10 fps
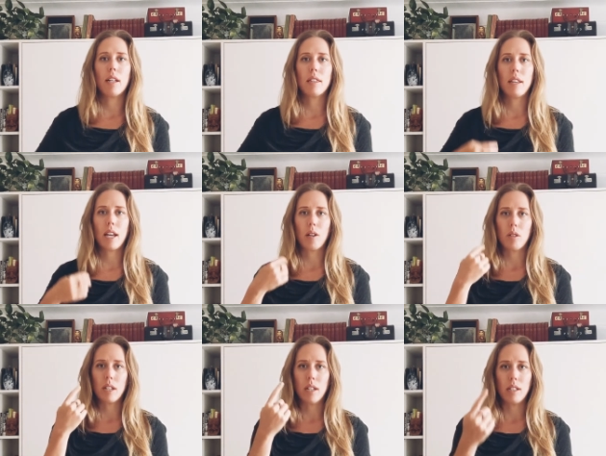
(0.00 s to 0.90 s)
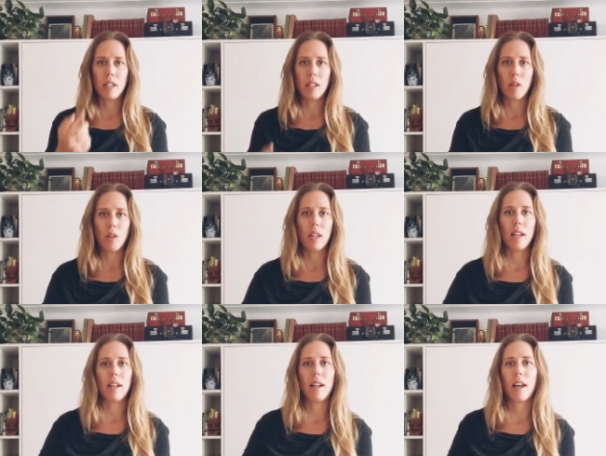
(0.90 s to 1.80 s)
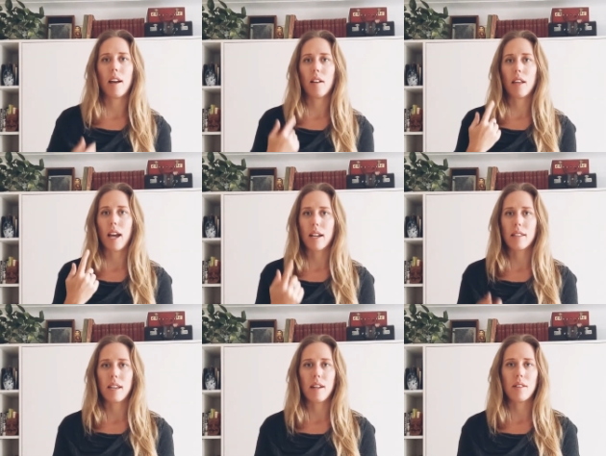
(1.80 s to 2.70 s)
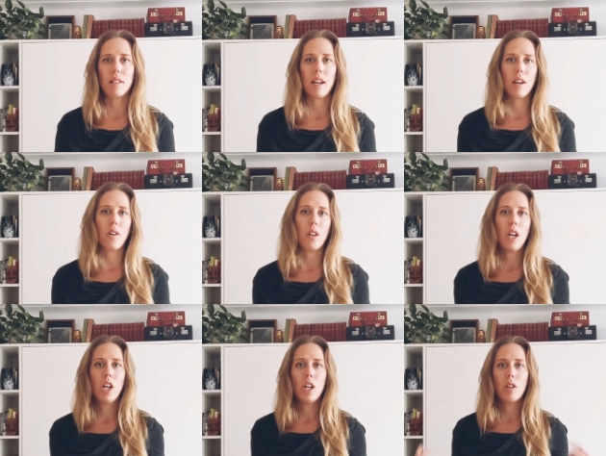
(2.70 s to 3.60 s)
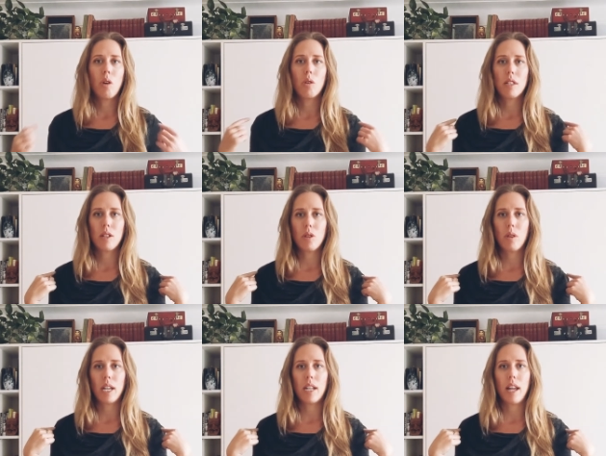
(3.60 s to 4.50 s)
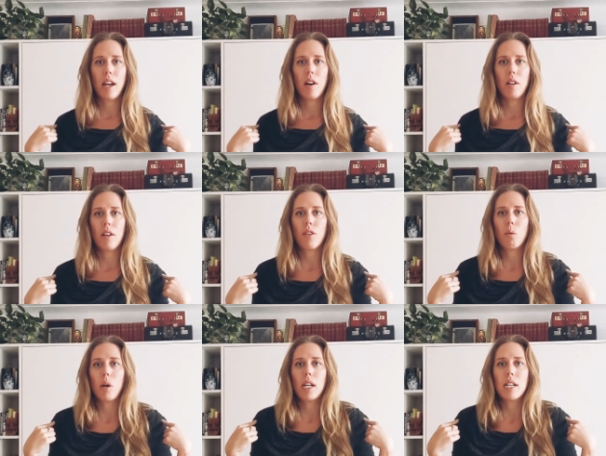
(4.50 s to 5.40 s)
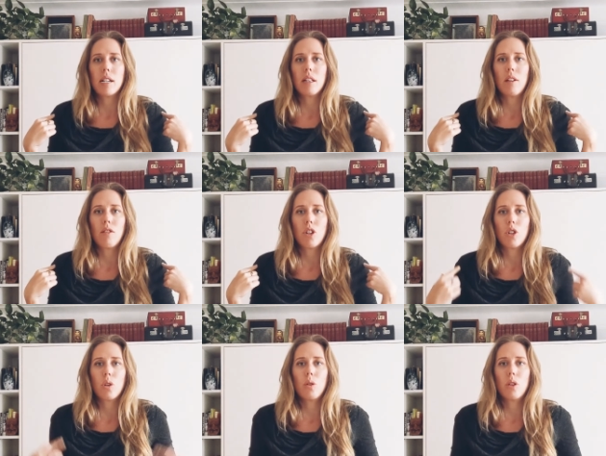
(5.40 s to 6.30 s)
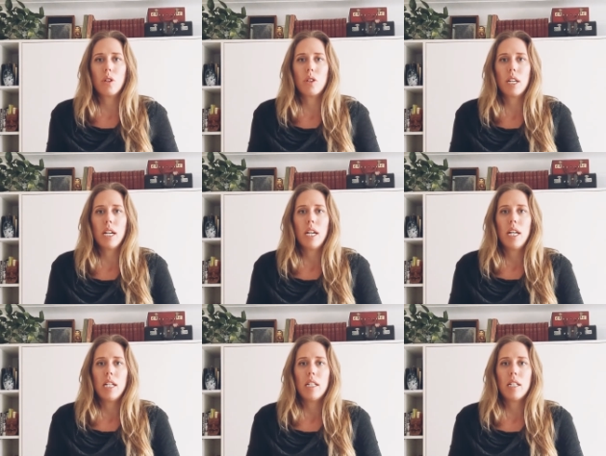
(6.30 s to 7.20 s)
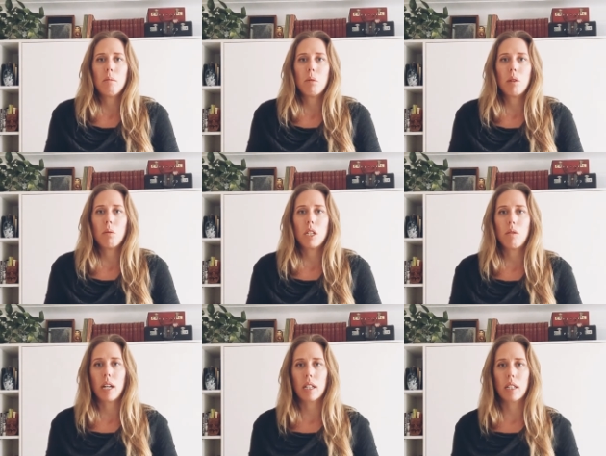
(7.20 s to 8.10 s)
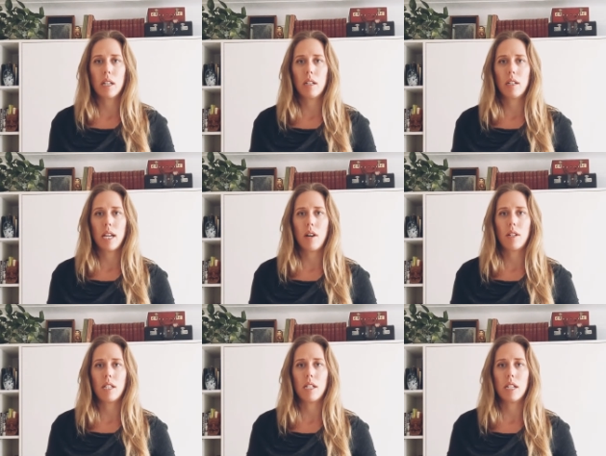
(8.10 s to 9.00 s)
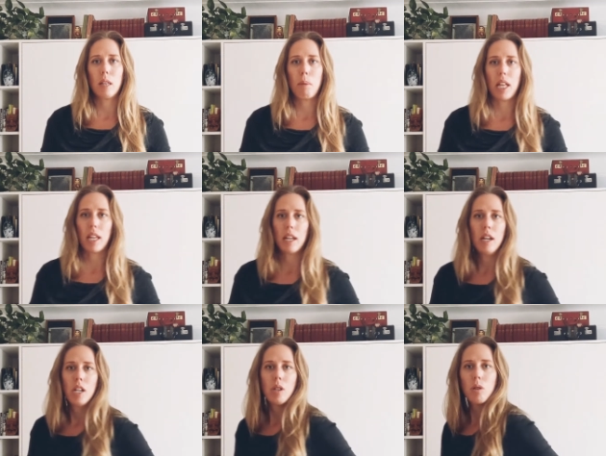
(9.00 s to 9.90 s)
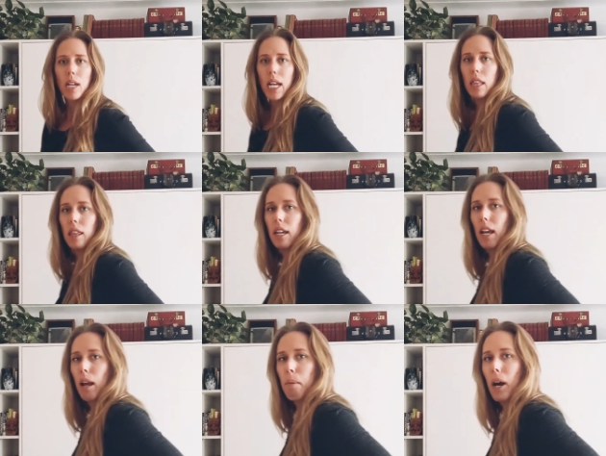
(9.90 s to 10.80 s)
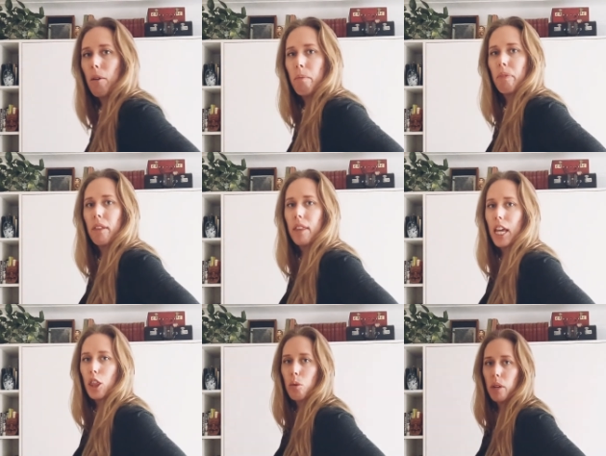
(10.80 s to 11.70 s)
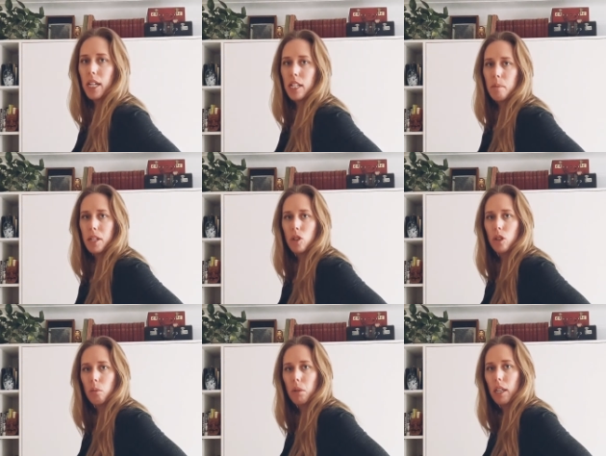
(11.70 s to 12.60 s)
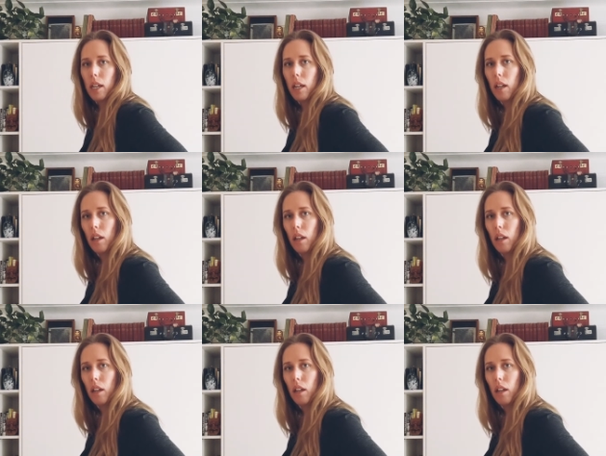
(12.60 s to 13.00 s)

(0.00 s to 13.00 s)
cycle to continue, the inhale, exhale cycle. Notice as you inhale, if you're wanting to lift your shoulders and simply redirect down into the belly. So again, thinking about that three-dimensional breathing